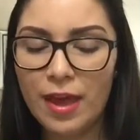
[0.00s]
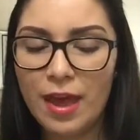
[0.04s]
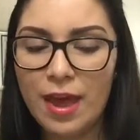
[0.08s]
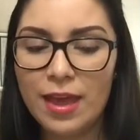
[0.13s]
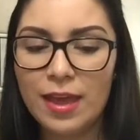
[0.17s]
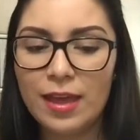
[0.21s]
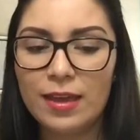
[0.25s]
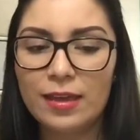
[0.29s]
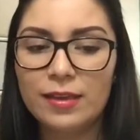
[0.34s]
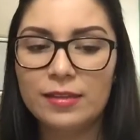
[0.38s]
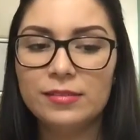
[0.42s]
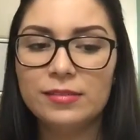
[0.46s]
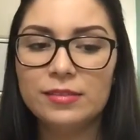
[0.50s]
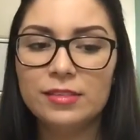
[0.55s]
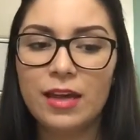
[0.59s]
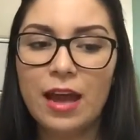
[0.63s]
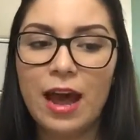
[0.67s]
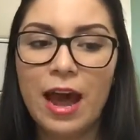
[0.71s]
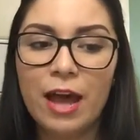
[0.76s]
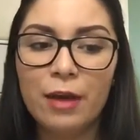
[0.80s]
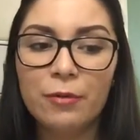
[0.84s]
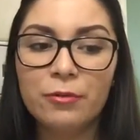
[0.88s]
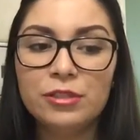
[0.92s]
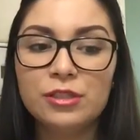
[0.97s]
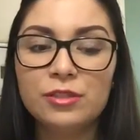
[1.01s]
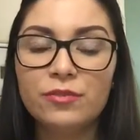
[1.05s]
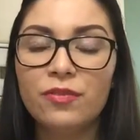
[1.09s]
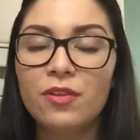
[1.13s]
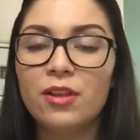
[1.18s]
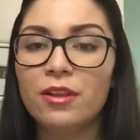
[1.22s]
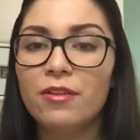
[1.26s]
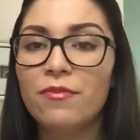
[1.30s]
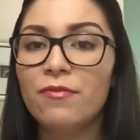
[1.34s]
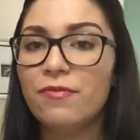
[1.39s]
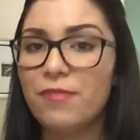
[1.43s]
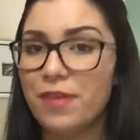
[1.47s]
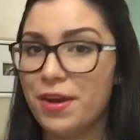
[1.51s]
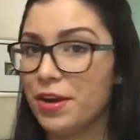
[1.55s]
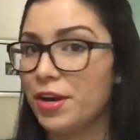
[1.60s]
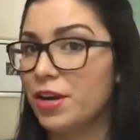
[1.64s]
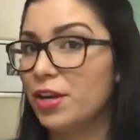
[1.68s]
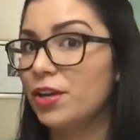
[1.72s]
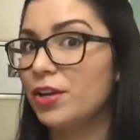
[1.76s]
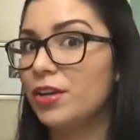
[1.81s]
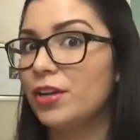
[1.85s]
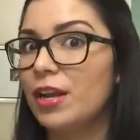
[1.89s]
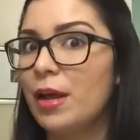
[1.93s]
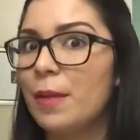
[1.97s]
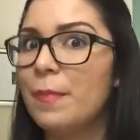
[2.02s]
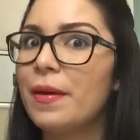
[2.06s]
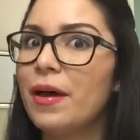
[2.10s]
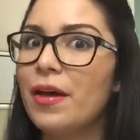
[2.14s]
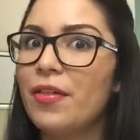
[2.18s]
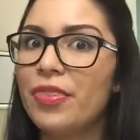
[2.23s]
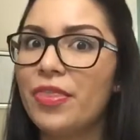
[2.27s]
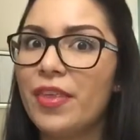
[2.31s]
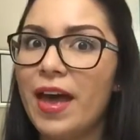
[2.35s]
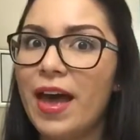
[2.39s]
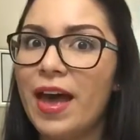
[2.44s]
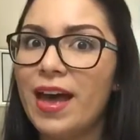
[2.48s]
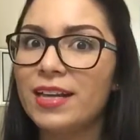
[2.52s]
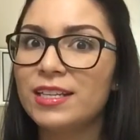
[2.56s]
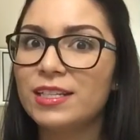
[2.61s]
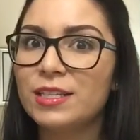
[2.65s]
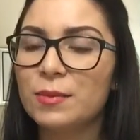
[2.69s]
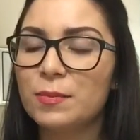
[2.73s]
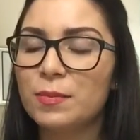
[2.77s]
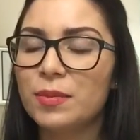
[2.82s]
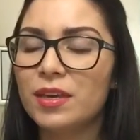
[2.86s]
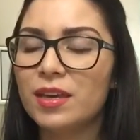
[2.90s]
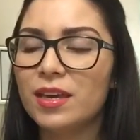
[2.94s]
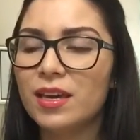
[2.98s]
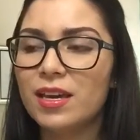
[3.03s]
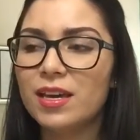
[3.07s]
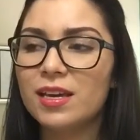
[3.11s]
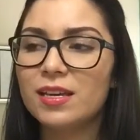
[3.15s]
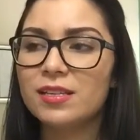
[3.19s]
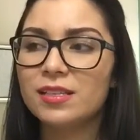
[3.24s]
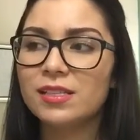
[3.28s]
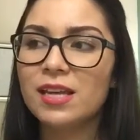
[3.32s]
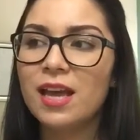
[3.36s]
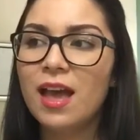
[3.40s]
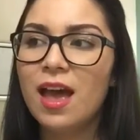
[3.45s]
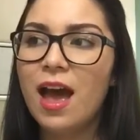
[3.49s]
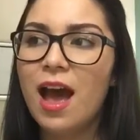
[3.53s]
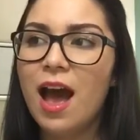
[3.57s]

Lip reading: And I was feeling very good about that because